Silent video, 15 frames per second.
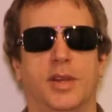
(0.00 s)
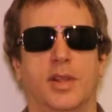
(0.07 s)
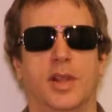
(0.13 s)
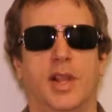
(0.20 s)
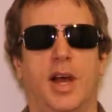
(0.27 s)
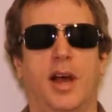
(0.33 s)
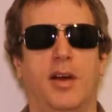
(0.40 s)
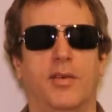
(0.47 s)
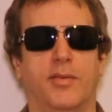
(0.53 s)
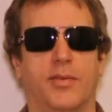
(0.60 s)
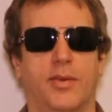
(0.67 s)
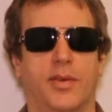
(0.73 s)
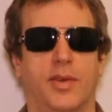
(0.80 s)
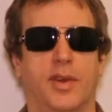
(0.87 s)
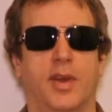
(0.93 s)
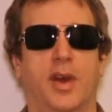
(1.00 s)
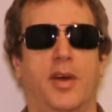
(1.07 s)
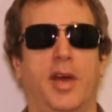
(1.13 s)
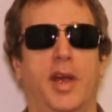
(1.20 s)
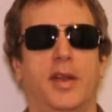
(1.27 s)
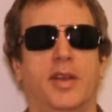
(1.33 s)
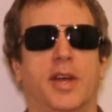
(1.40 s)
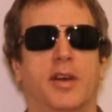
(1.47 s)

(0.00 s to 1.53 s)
love, all right?